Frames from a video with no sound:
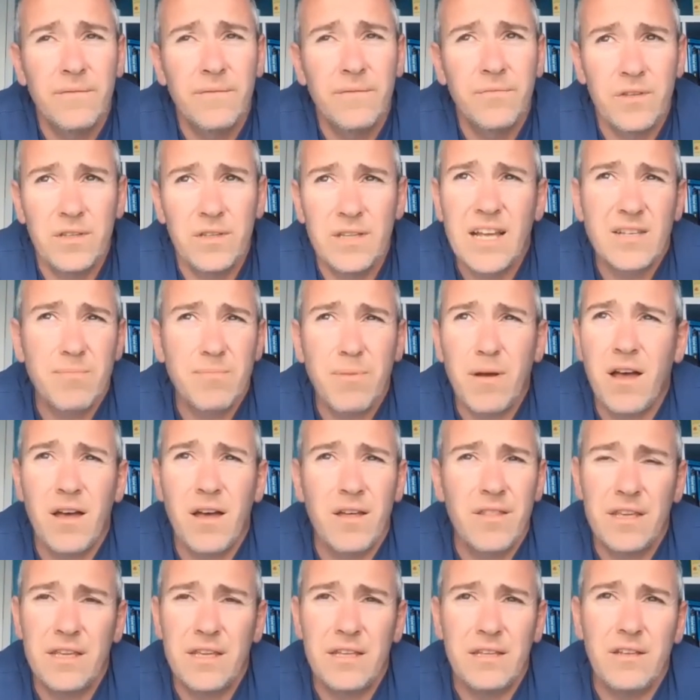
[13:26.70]
and that's part of
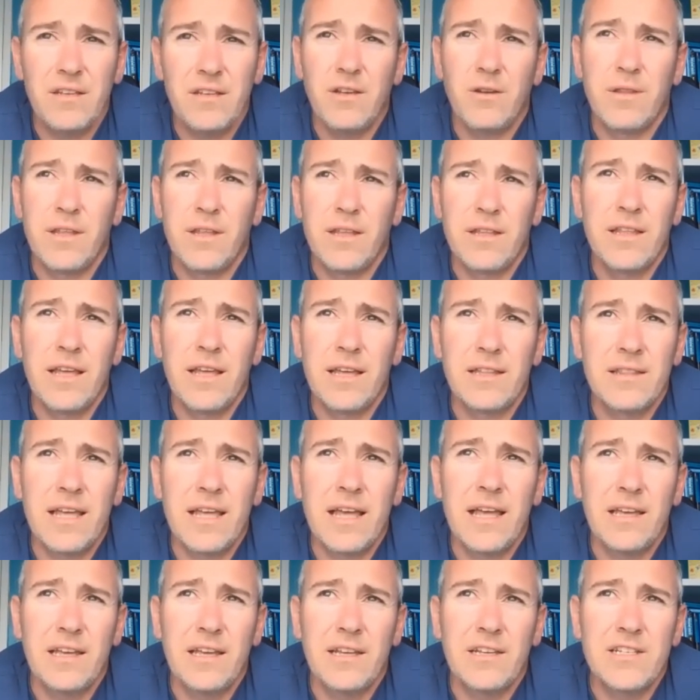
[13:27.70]
the you know the, that
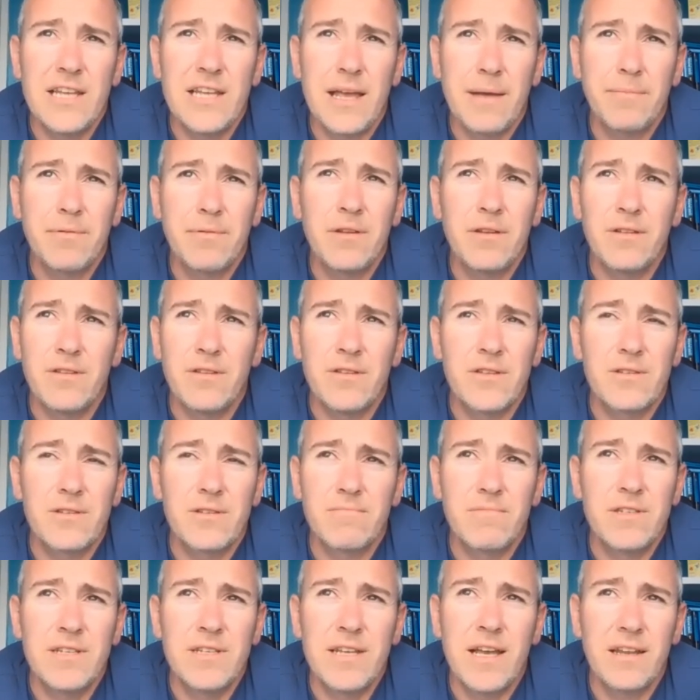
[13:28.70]
that acceptance
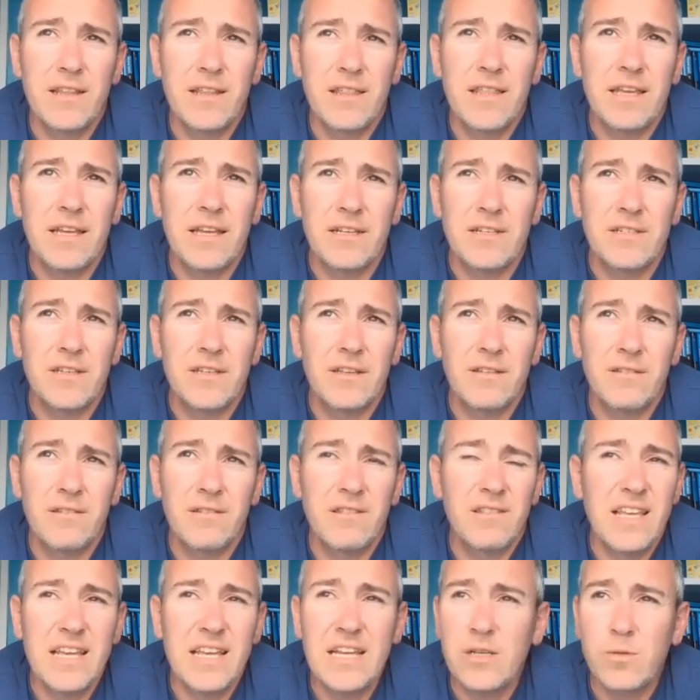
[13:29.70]
side of things that
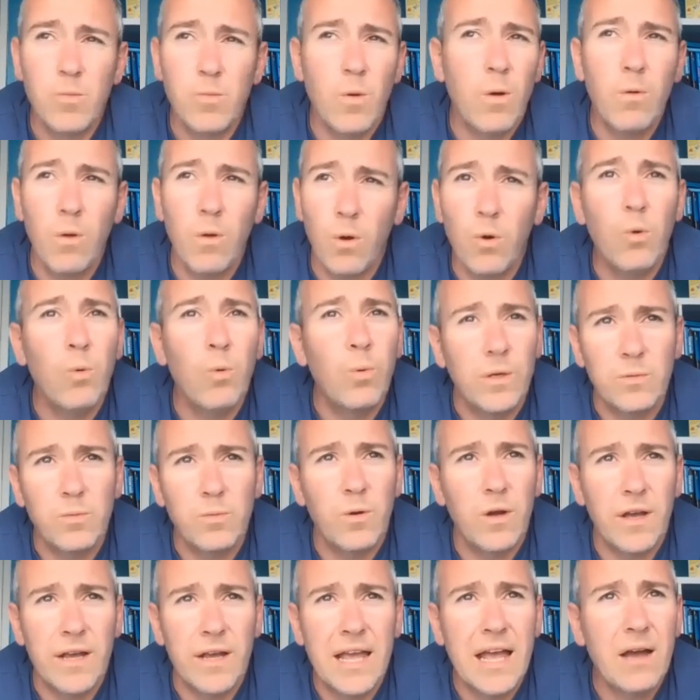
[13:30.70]
things won't always
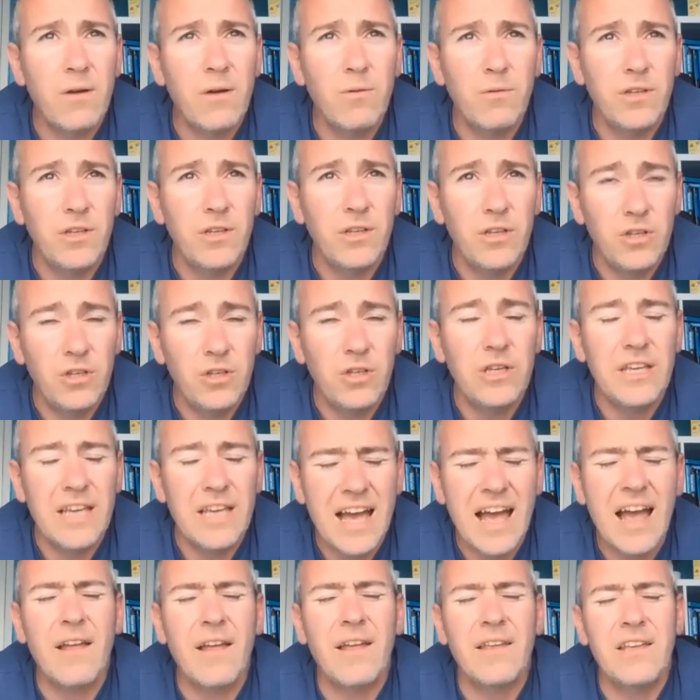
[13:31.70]
work out you you,
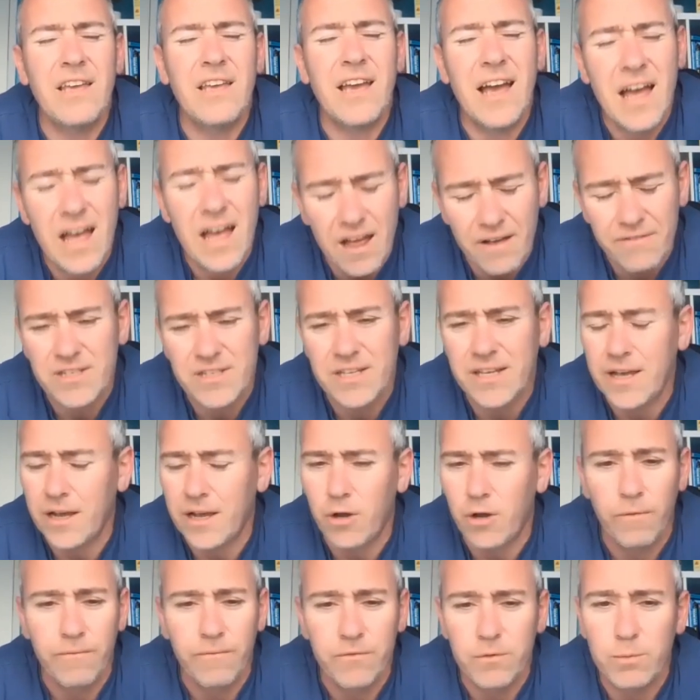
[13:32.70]
ha- you have to get
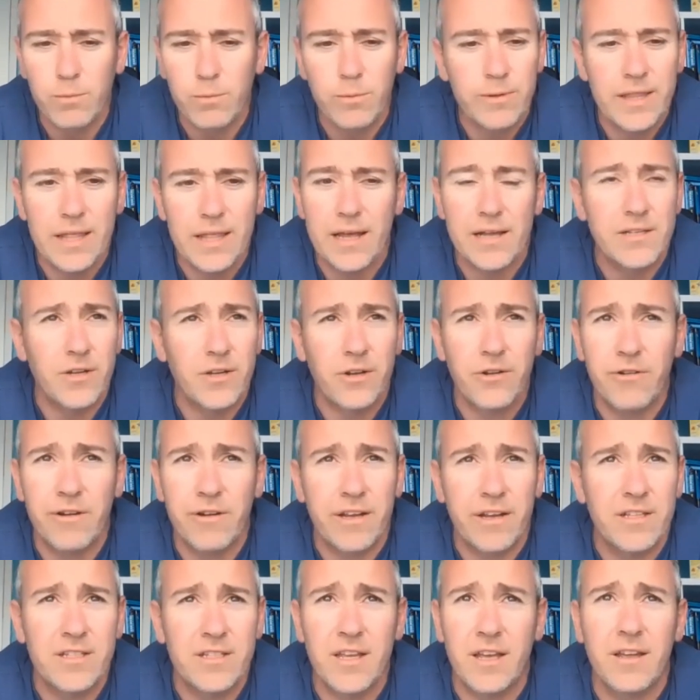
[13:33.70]
comfortable with that as a
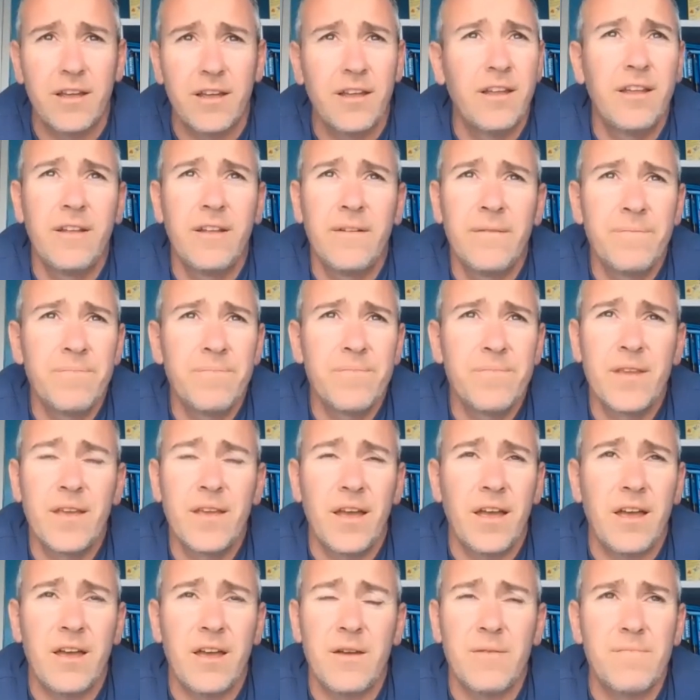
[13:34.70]
cricketer
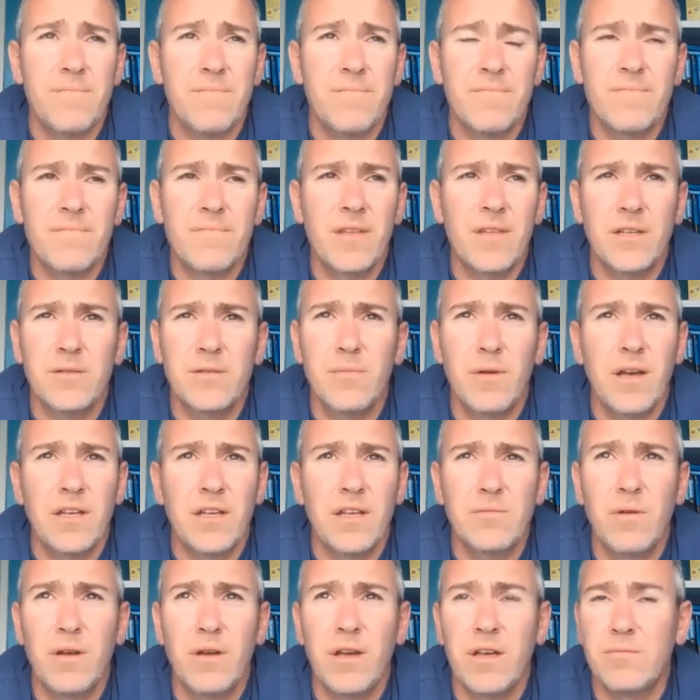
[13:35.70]
um, as,
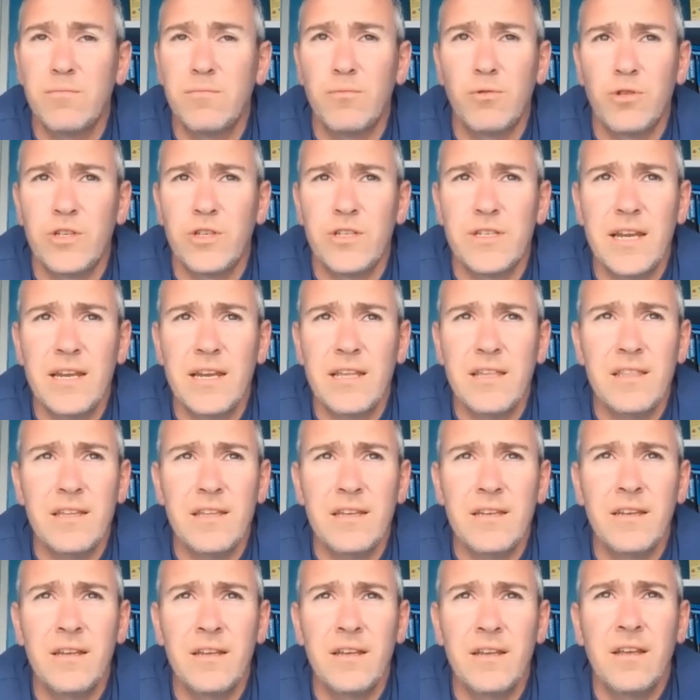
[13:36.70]
as, as much as
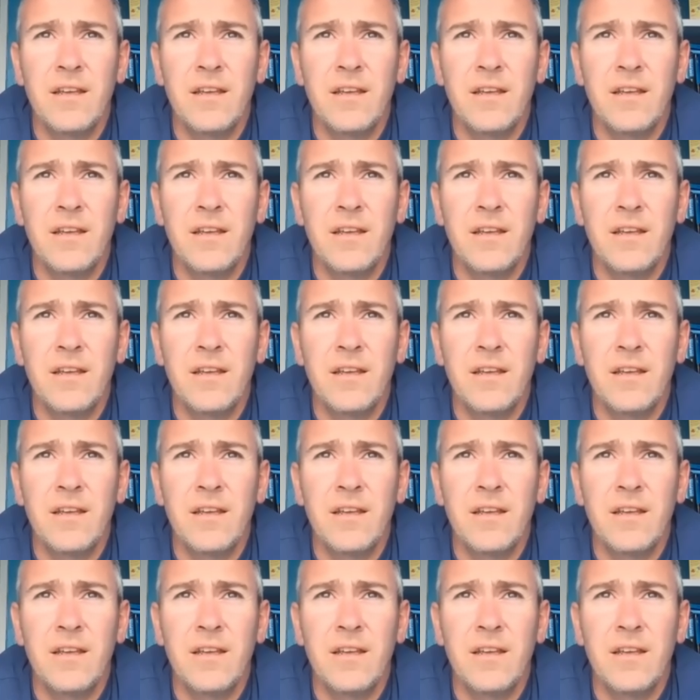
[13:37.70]
anything